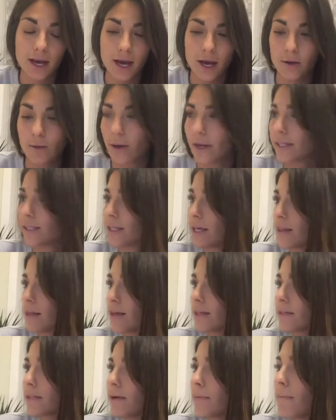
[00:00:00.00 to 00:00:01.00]
do I say
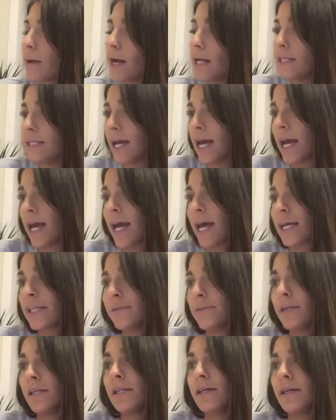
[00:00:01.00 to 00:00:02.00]
this? My day has
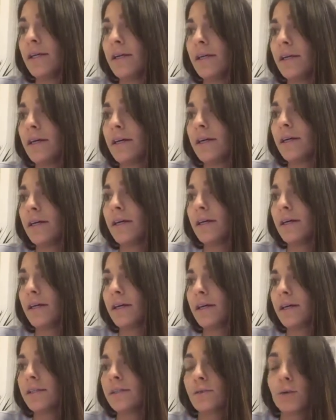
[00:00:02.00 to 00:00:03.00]
been
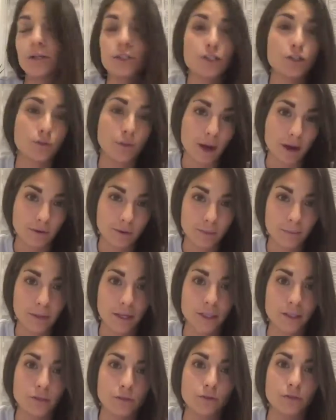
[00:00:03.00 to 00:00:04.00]
switched around a
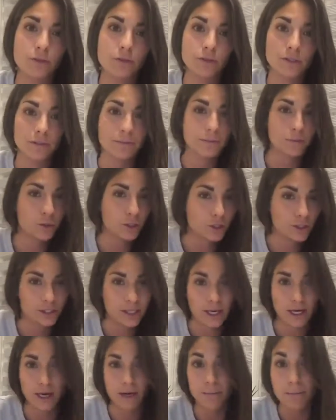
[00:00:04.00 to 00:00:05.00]
bit due to some switches
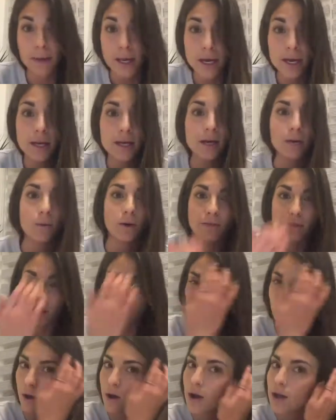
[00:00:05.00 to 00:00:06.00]
in admin and what they
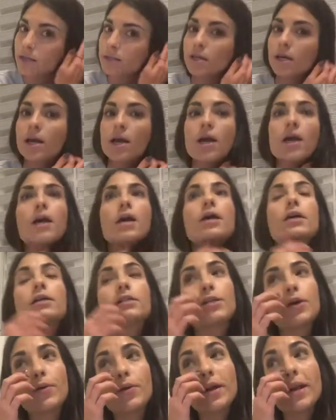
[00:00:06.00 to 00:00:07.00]
want.
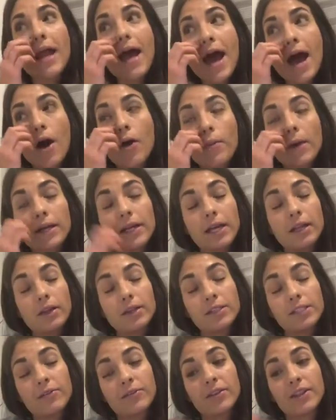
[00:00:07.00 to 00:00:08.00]
So now my day
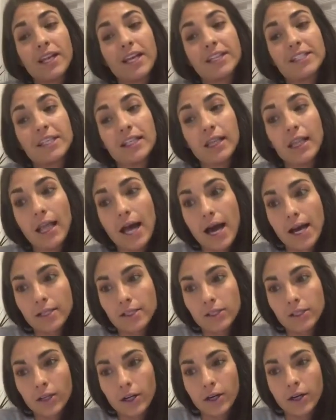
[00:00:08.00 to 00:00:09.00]
looks different than it did
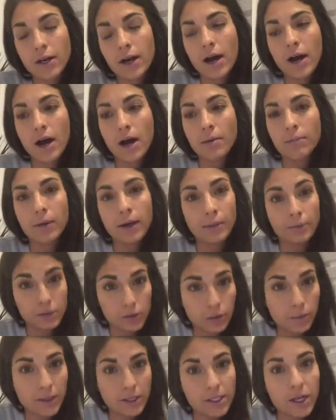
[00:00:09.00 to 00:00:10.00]
last year. So I'm going
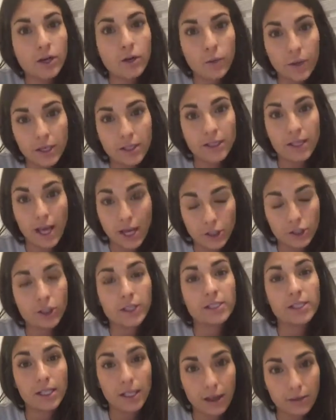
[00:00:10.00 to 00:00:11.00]
to tell you what I did last year
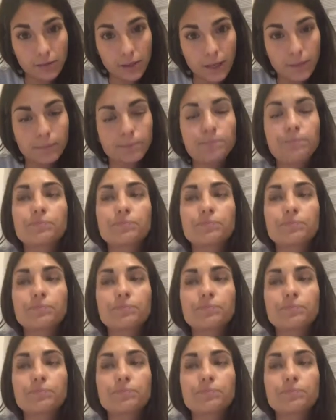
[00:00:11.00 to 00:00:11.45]
because I loved it.